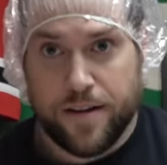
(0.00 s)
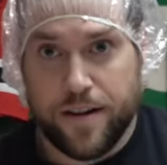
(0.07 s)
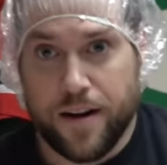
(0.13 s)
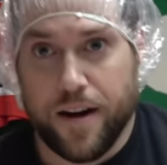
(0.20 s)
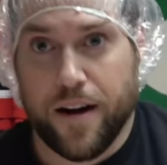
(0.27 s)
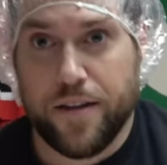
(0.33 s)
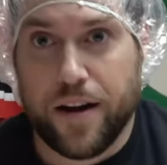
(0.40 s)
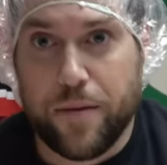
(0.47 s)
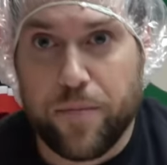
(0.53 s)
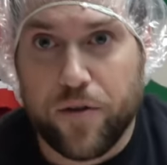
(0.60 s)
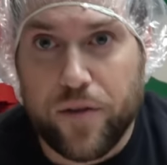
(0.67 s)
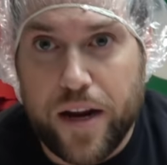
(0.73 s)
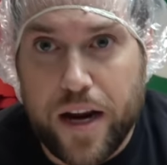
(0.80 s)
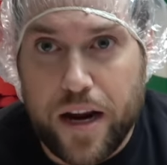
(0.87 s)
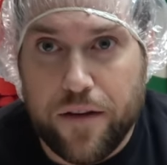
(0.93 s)
Uh, and then I
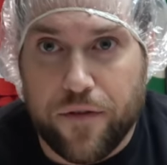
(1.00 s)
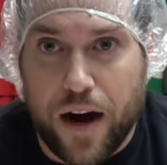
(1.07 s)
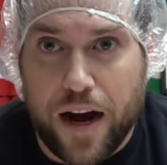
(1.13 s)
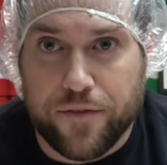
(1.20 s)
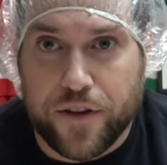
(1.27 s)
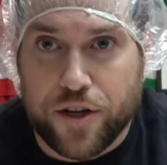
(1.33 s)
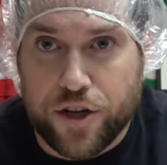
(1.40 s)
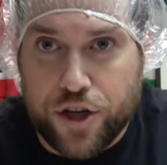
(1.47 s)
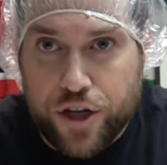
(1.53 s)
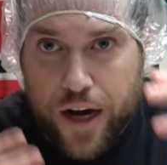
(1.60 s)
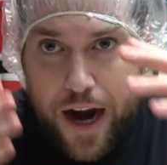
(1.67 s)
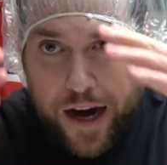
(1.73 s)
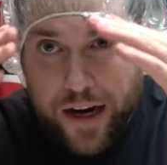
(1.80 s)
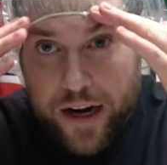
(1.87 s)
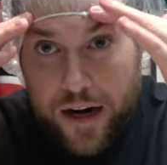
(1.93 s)
believe I have to
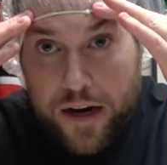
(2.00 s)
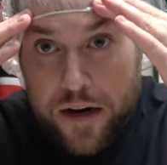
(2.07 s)
check